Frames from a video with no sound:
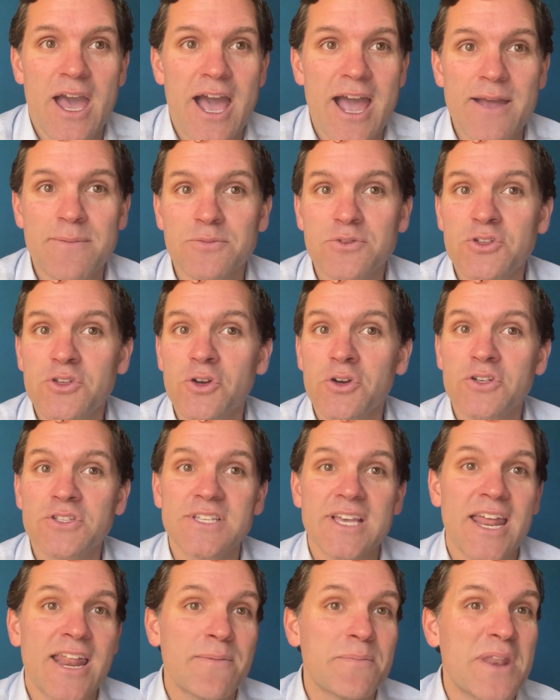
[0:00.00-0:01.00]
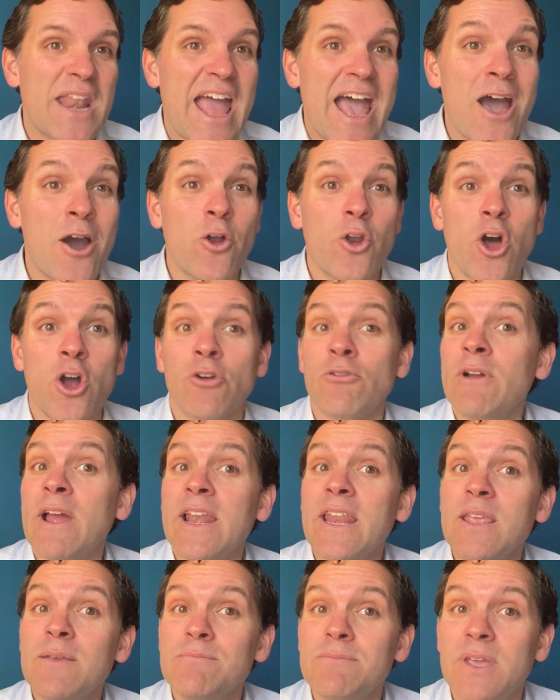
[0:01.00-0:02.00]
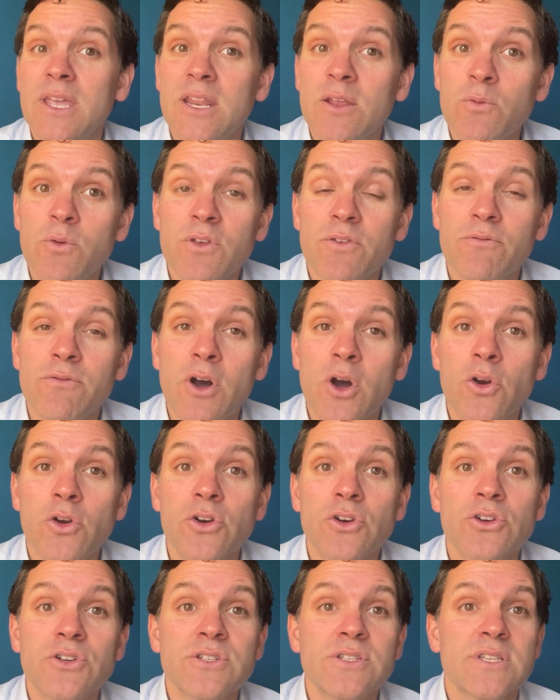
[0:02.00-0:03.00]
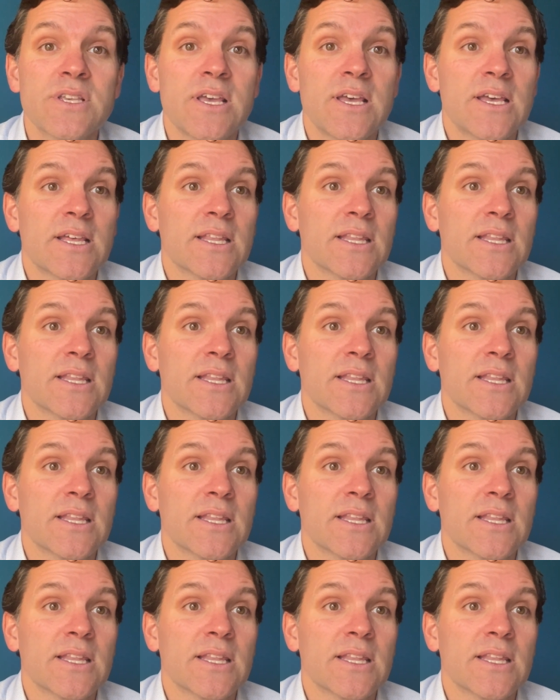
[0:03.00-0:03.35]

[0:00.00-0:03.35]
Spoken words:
I'm so excited. I've been out already meeting with voters,